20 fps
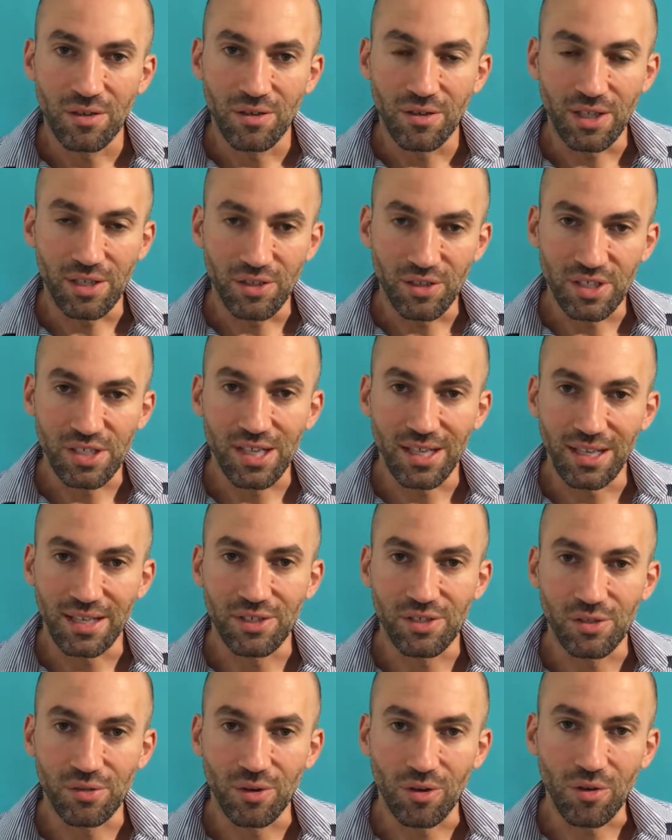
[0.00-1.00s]
that you're
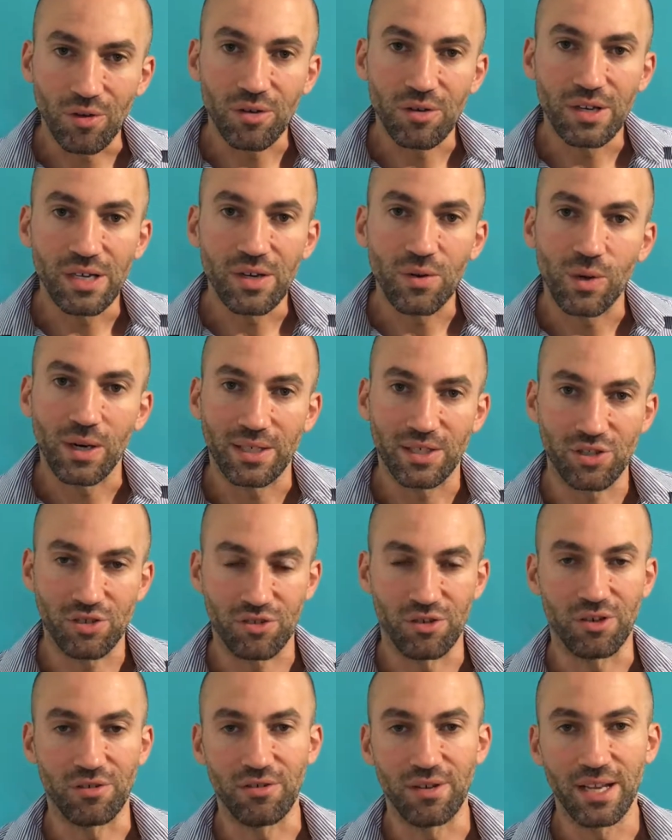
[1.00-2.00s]
selling to are already quite
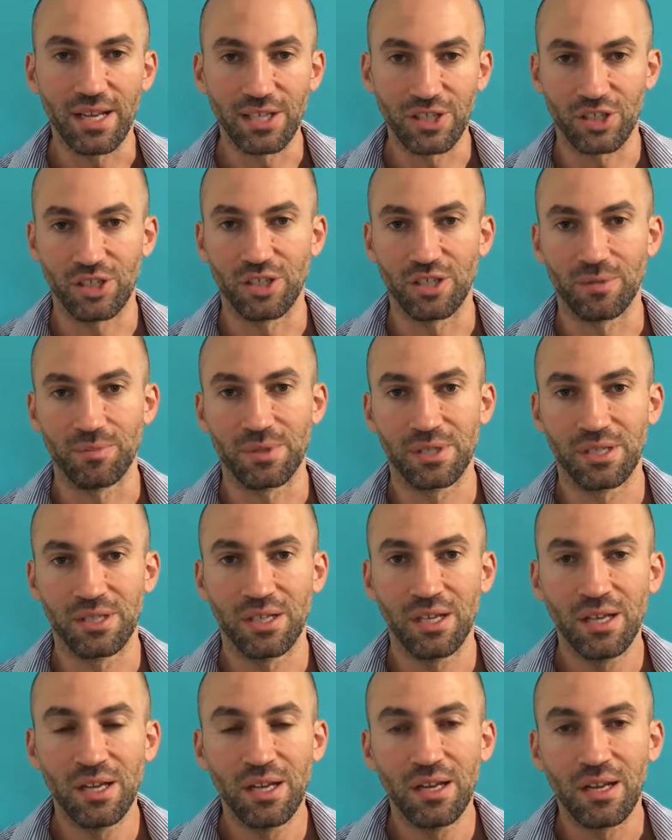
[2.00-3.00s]
strong relationships.